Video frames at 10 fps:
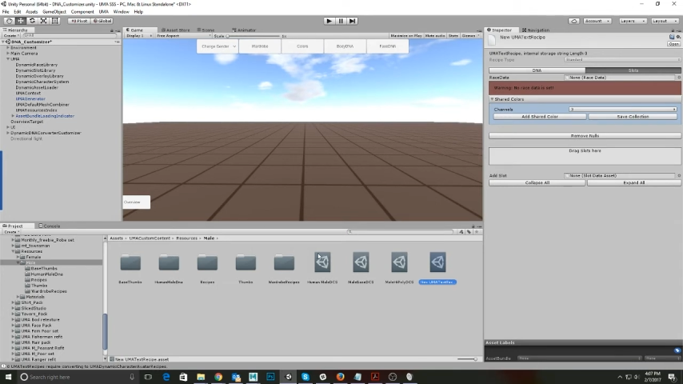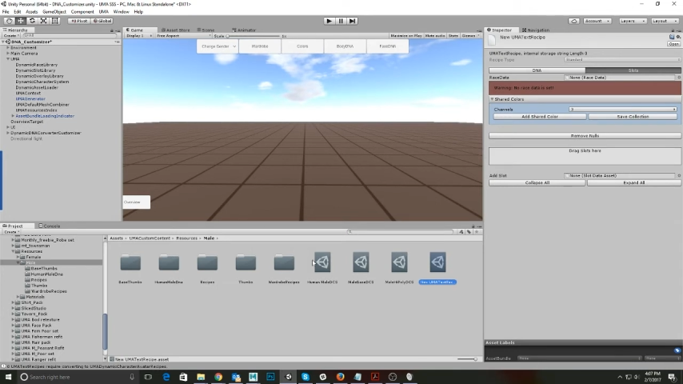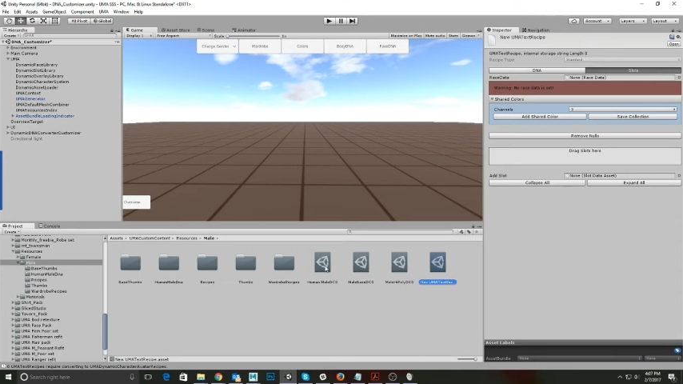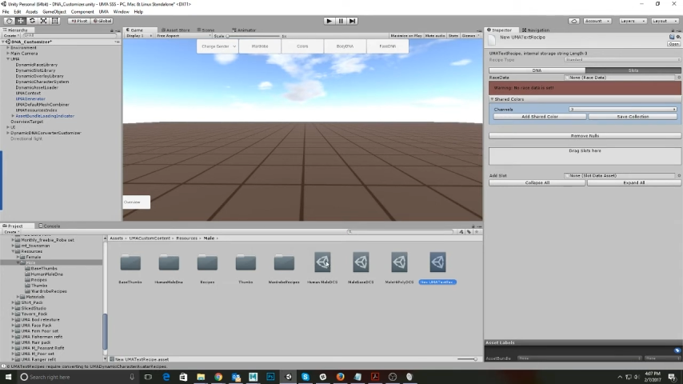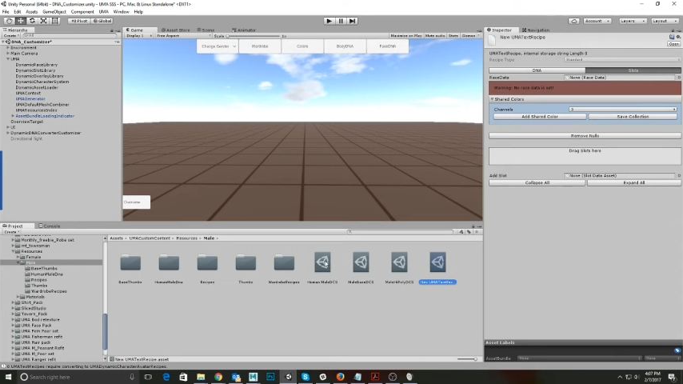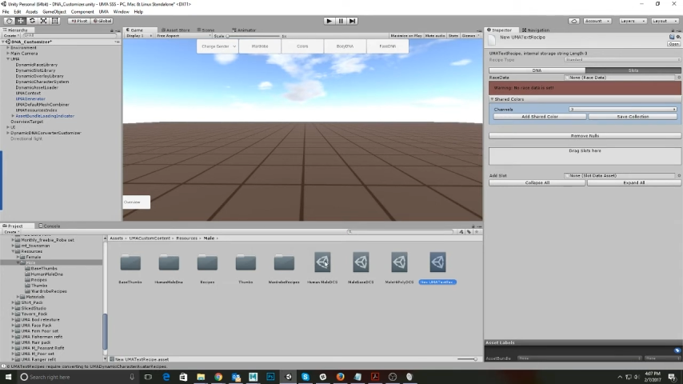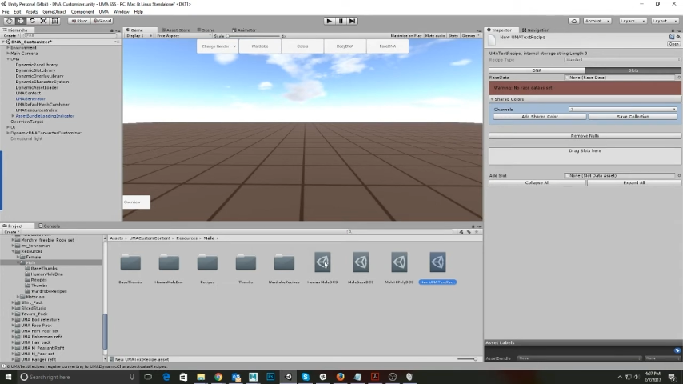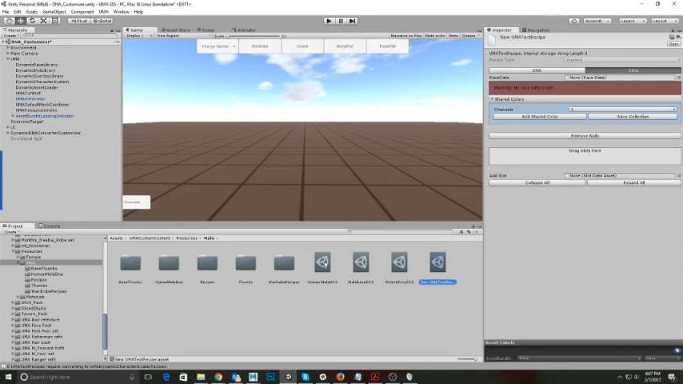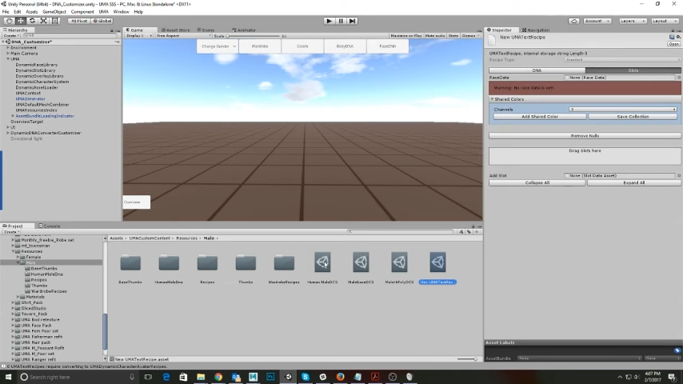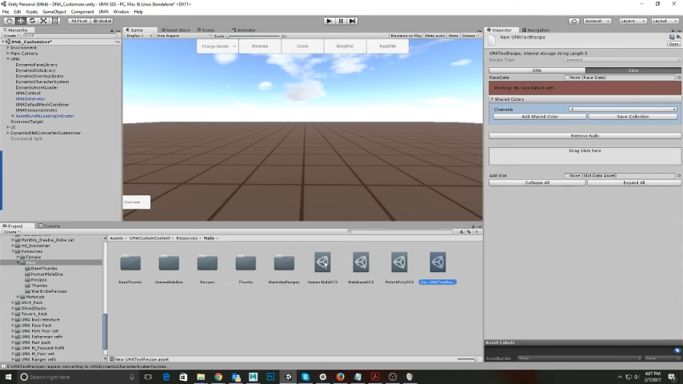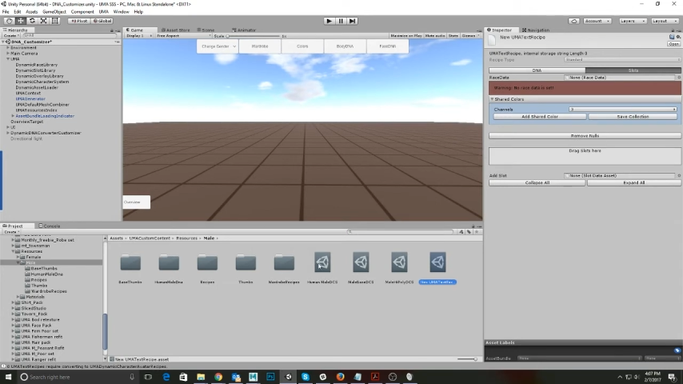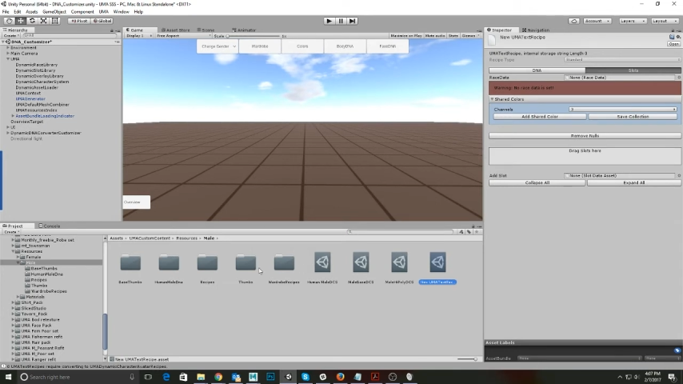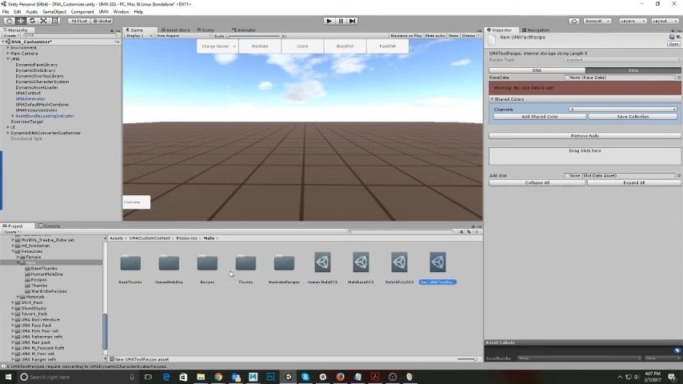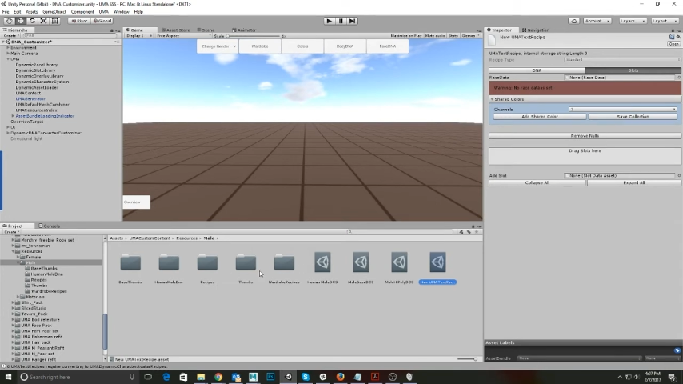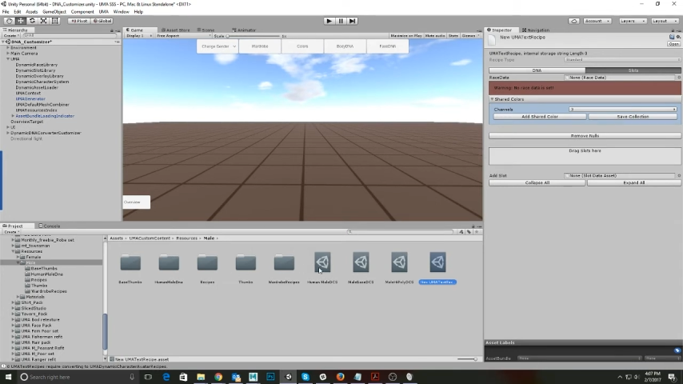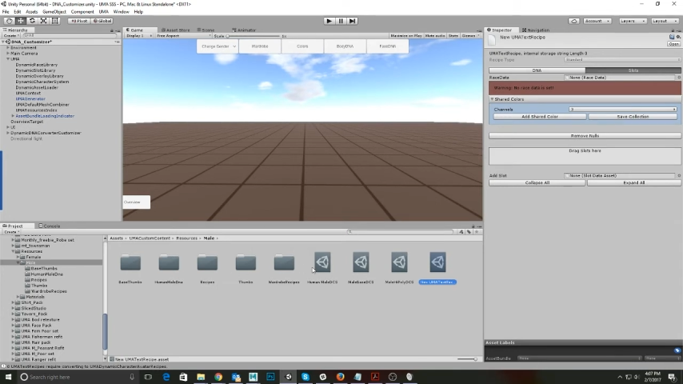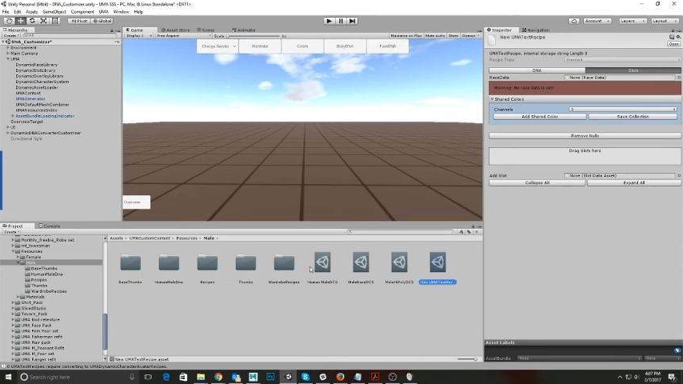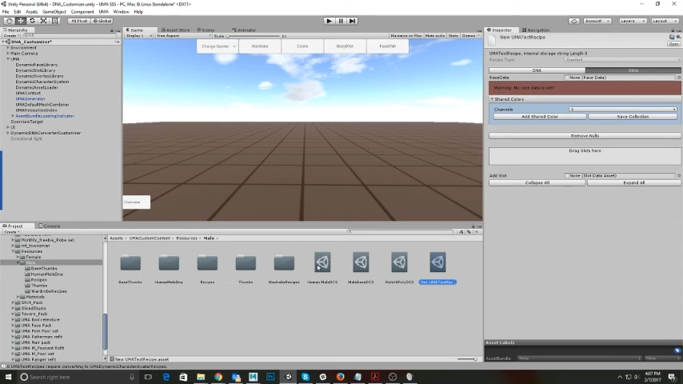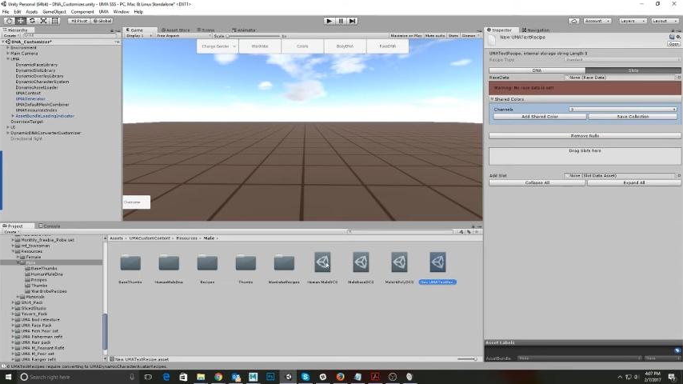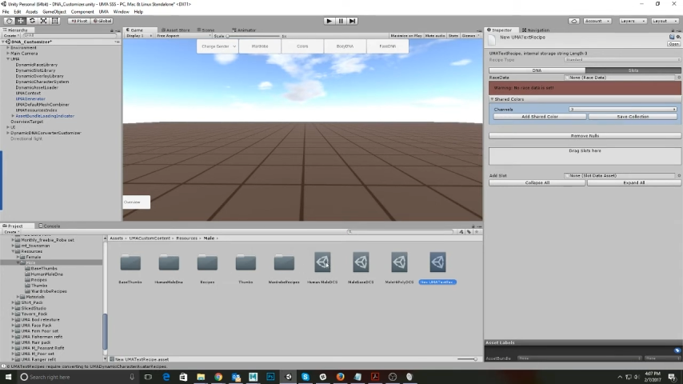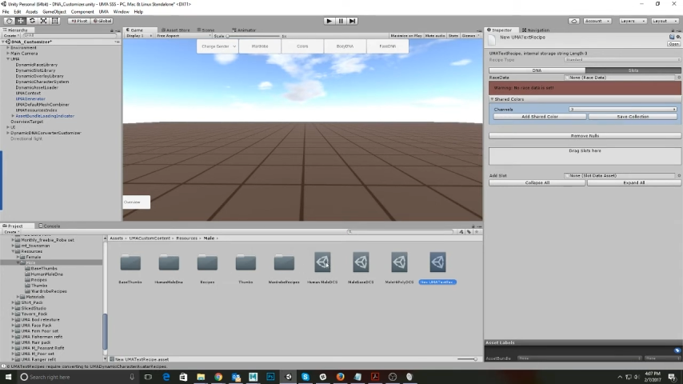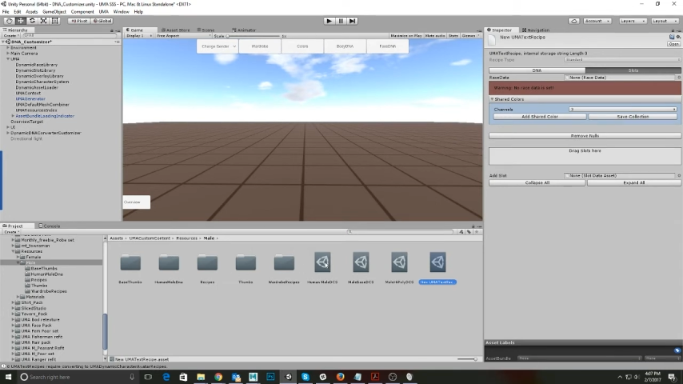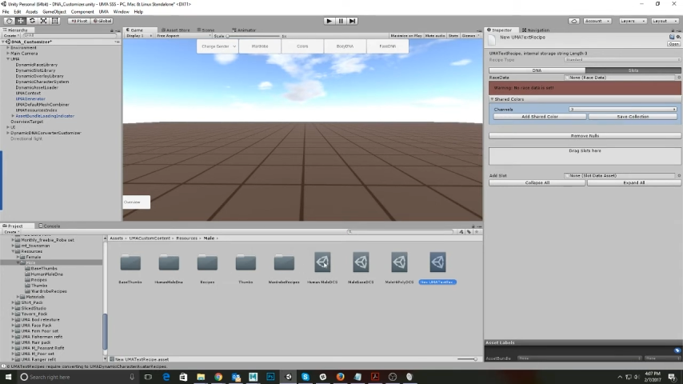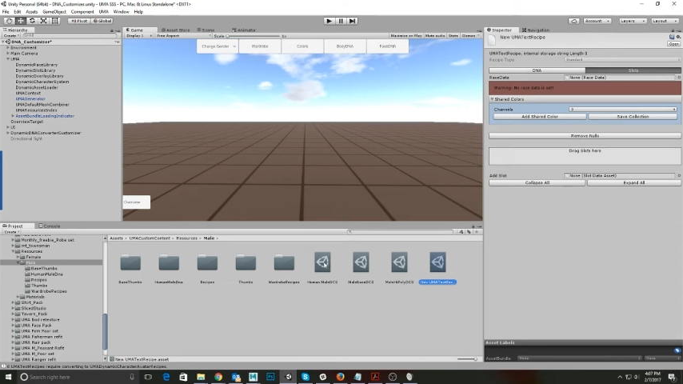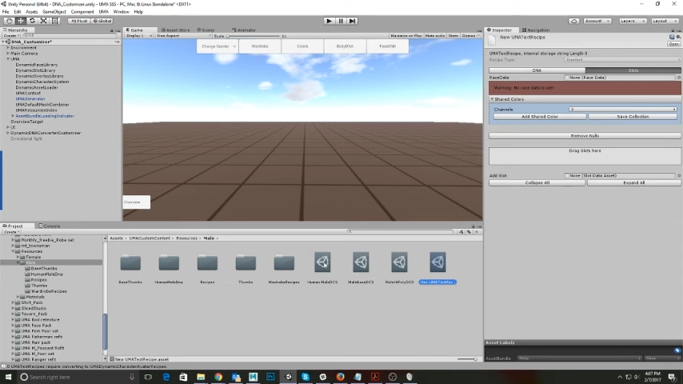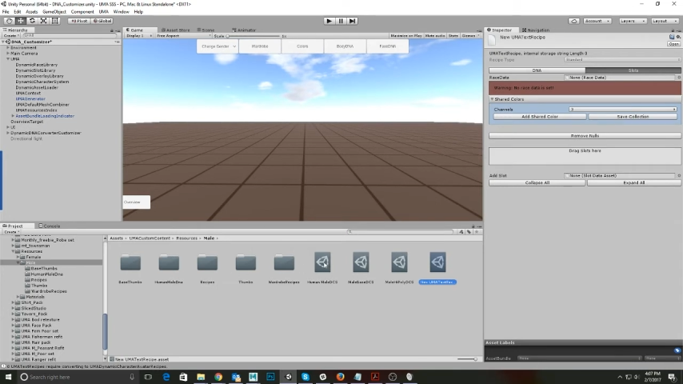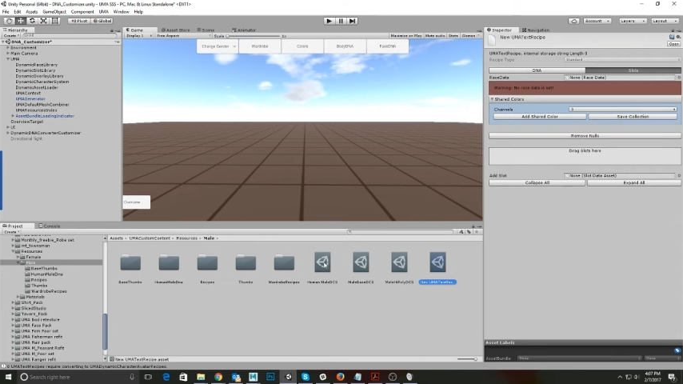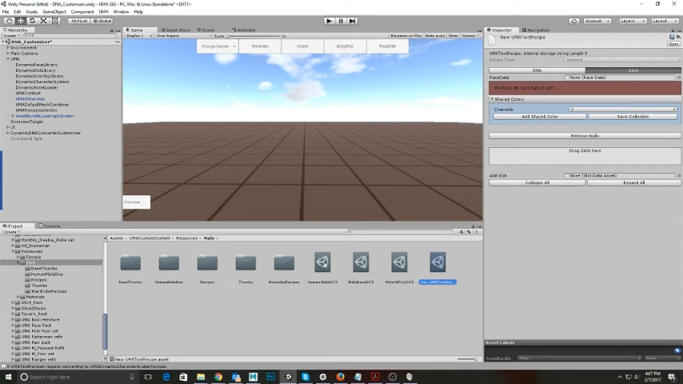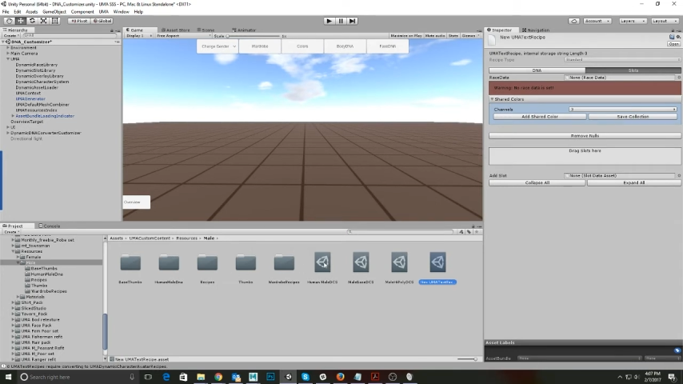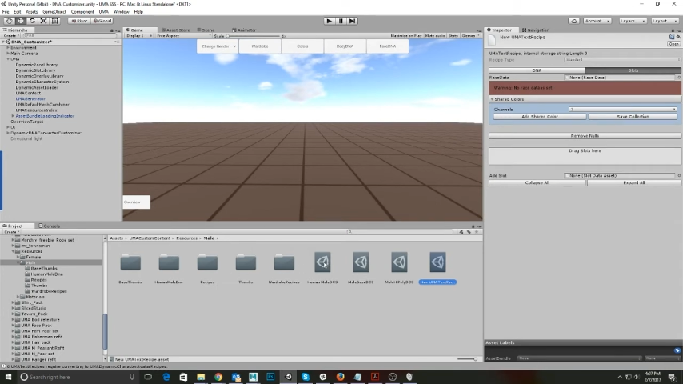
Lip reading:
No face is visible, so there are no lips to read.